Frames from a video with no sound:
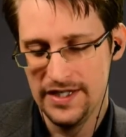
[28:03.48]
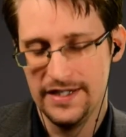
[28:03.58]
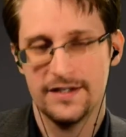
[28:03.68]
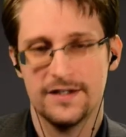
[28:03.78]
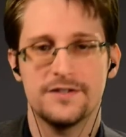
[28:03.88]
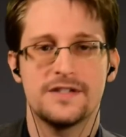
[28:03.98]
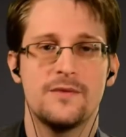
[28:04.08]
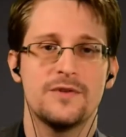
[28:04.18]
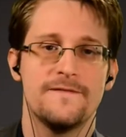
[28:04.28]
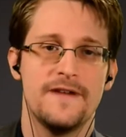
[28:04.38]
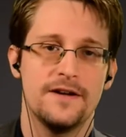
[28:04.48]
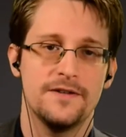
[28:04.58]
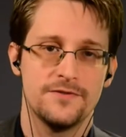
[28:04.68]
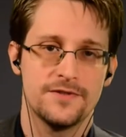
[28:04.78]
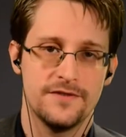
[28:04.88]
we need to understand what the
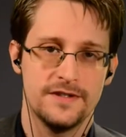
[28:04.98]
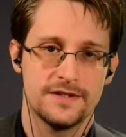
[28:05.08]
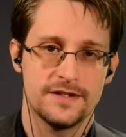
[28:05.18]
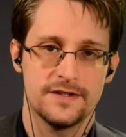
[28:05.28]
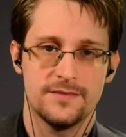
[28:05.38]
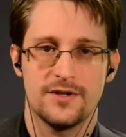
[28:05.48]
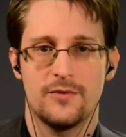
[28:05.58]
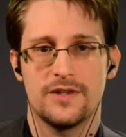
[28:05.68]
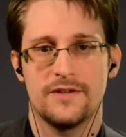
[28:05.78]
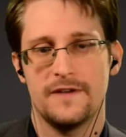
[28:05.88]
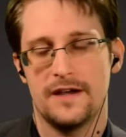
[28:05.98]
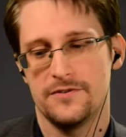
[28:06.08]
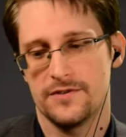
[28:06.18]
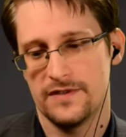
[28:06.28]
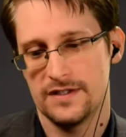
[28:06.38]
values of these systems are, what the
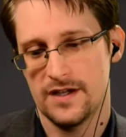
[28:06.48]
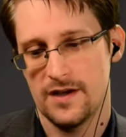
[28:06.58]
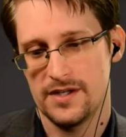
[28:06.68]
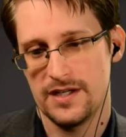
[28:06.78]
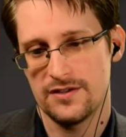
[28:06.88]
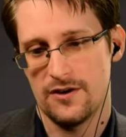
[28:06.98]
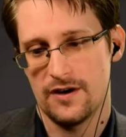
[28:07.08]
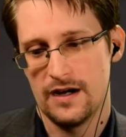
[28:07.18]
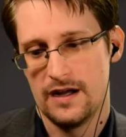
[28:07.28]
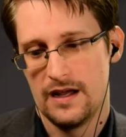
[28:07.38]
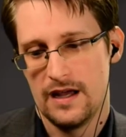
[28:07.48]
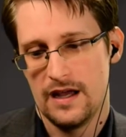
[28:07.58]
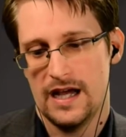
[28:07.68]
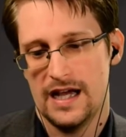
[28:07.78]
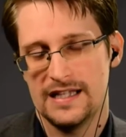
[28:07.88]
values of these companies are,
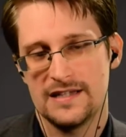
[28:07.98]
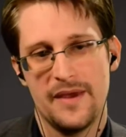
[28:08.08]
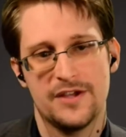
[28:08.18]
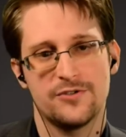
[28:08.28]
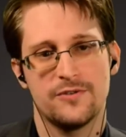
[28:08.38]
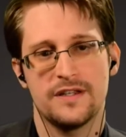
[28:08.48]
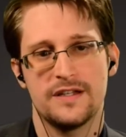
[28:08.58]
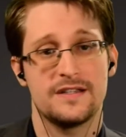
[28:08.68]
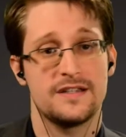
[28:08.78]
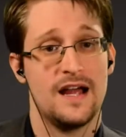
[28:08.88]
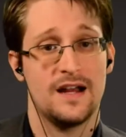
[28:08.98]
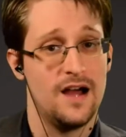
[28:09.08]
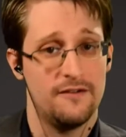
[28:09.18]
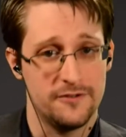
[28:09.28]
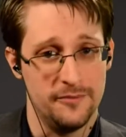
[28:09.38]
and to make sure that it is
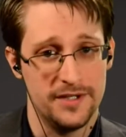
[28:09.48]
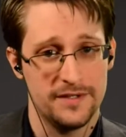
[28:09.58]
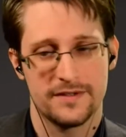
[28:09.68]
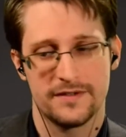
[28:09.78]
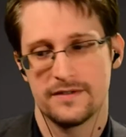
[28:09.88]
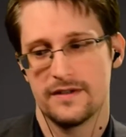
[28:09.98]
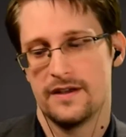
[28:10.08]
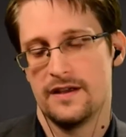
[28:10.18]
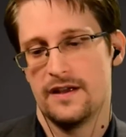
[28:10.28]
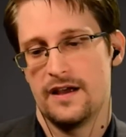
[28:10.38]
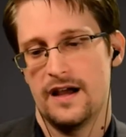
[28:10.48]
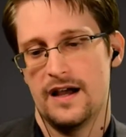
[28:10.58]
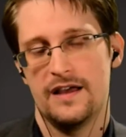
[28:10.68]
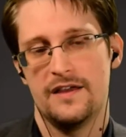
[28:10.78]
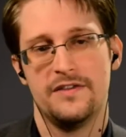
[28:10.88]
not governments
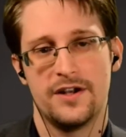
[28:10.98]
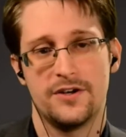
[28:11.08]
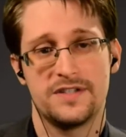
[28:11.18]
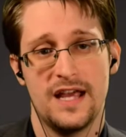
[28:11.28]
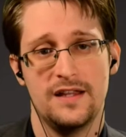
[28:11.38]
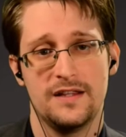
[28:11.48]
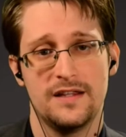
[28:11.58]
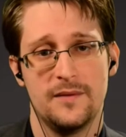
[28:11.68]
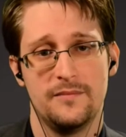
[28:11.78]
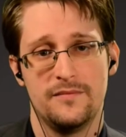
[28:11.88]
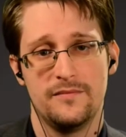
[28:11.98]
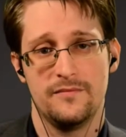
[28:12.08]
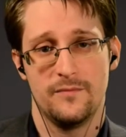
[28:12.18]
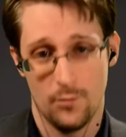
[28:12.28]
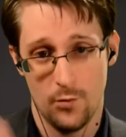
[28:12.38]
that are telling them
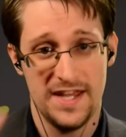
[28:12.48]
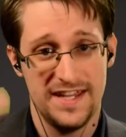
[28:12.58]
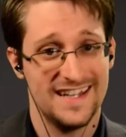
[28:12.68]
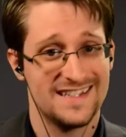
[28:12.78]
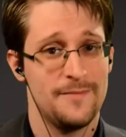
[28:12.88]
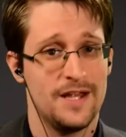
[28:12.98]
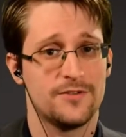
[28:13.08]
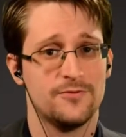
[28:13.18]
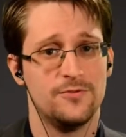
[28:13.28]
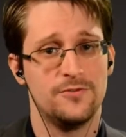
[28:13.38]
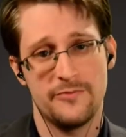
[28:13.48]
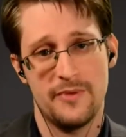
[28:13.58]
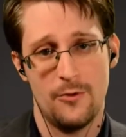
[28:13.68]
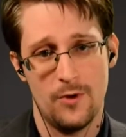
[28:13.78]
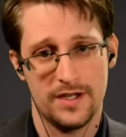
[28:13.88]
we get to make the
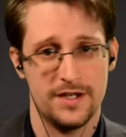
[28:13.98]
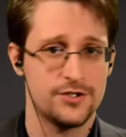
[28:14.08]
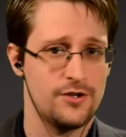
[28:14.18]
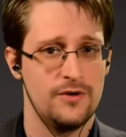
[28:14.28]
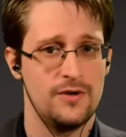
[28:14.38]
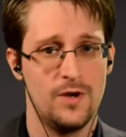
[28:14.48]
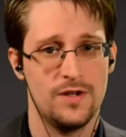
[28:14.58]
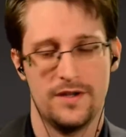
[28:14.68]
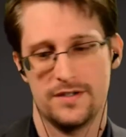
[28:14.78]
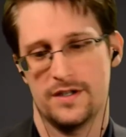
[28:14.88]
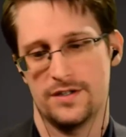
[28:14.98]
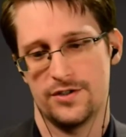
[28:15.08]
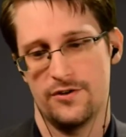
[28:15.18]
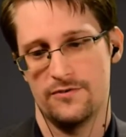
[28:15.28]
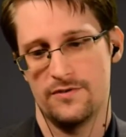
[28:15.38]
rules about what gets shown and what doesn't
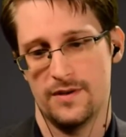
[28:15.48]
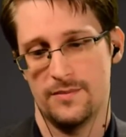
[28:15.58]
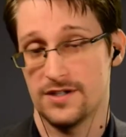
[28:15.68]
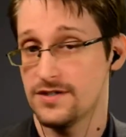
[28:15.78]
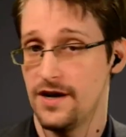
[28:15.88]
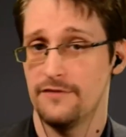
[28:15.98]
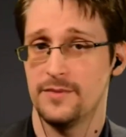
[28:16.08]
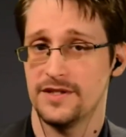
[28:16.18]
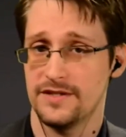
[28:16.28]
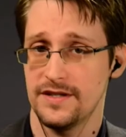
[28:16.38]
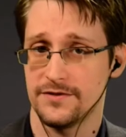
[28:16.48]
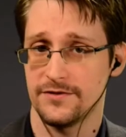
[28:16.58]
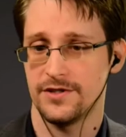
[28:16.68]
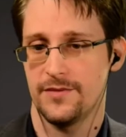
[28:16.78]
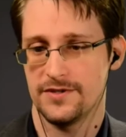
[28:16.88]
get shown, because government
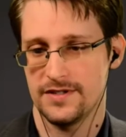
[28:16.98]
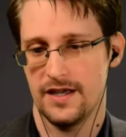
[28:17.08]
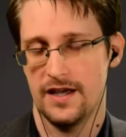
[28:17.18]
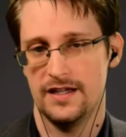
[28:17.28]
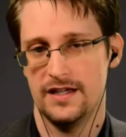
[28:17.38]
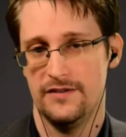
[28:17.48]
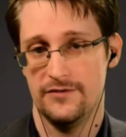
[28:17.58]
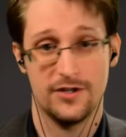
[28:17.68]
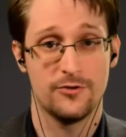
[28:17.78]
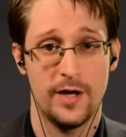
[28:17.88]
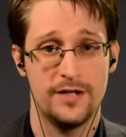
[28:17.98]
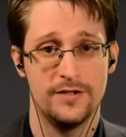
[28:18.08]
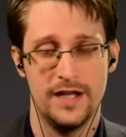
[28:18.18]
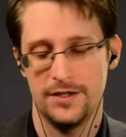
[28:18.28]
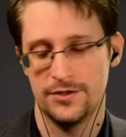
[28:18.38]
censorship is even a
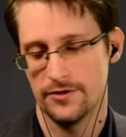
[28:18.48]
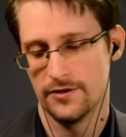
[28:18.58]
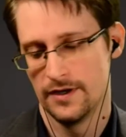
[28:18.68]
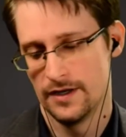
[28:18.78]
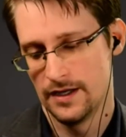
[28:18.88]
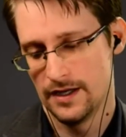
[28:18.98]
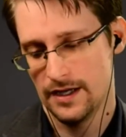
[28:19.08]
greater danger